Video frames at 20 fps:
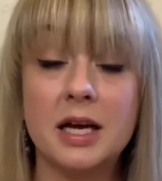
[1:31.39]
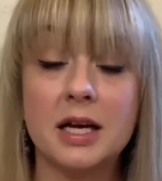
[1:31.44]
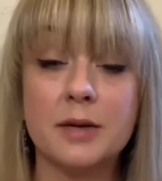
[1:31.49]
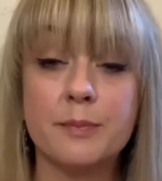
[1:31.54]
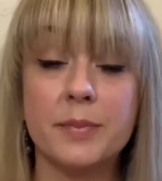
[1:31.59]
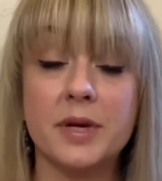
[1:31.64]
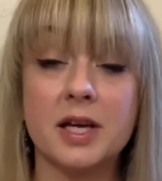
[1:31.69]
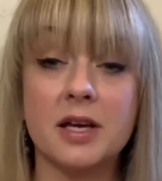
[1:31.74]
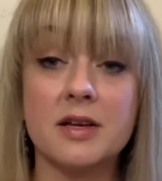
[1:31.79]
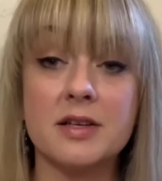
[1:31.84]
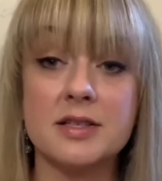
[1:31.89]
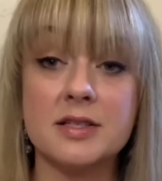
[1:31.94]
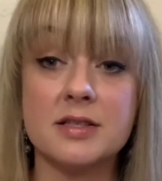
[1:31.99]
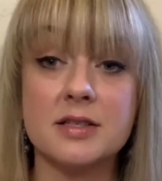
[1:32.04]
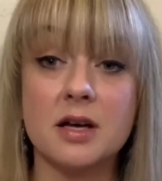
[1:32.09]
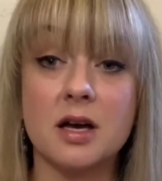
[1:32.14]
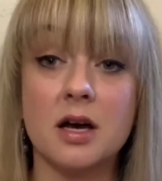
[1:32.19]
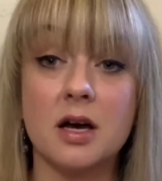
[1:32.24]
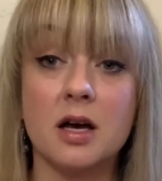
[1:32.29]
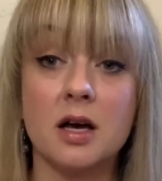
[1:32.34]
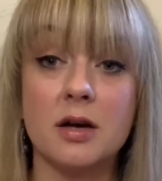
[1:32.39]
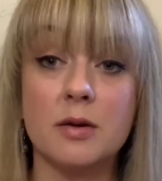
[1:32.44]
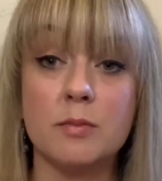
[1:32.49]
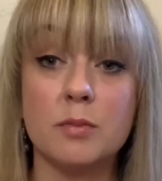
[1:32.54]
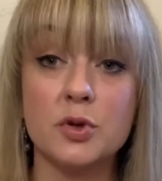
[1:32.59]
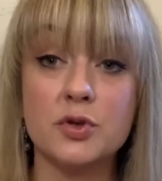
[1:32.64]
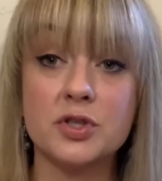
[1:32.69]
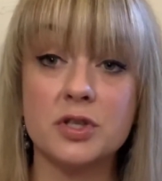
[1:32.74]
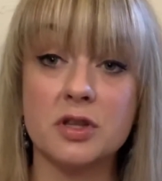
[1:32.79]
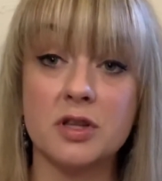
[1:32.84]
because
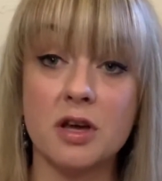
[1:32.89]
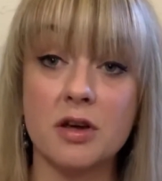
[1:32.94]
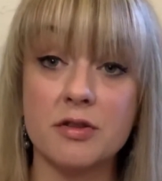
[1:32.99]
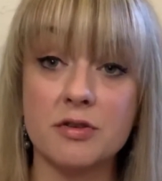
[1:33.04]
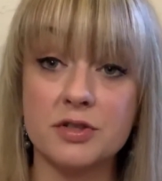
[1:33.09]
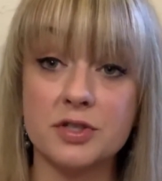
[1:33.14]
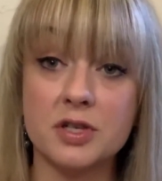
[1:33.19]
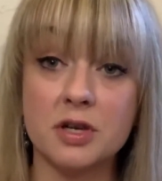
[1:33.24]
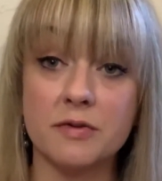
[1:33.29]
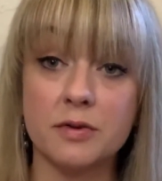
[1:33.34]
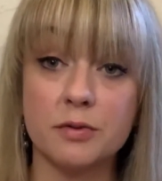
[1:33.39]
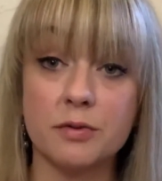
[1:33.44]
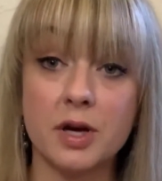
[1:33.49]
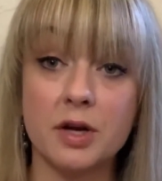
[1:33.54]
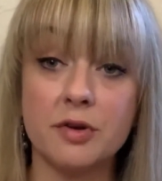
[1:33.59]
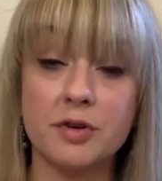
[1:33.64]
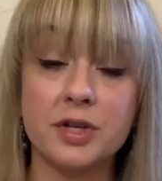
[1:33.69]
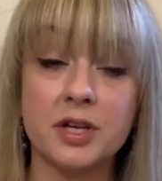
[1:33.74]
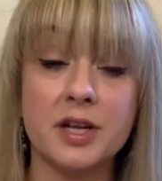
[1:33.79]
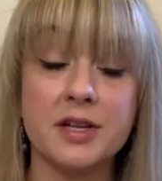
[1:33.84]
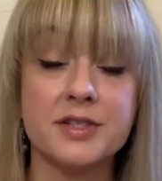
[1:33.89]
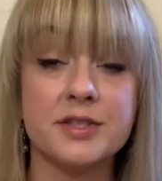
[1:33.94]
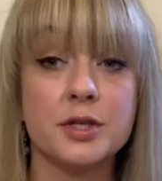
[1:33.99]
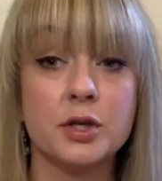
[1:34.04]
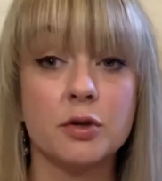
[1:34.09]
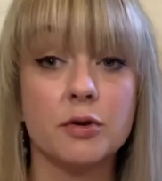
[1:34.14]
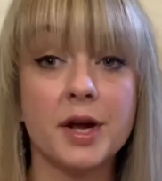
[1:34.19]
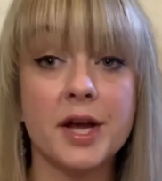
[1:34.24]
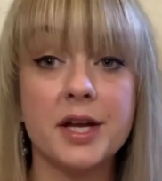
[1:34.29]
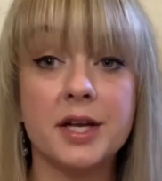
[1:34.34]
most of the other stuff around it has
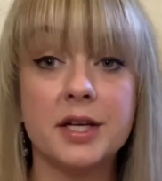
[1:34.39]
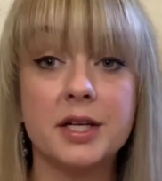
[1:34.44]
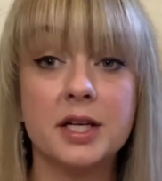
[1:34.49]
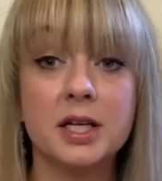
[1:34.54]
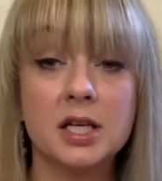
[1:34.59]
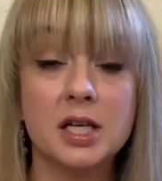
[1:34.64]
degraded,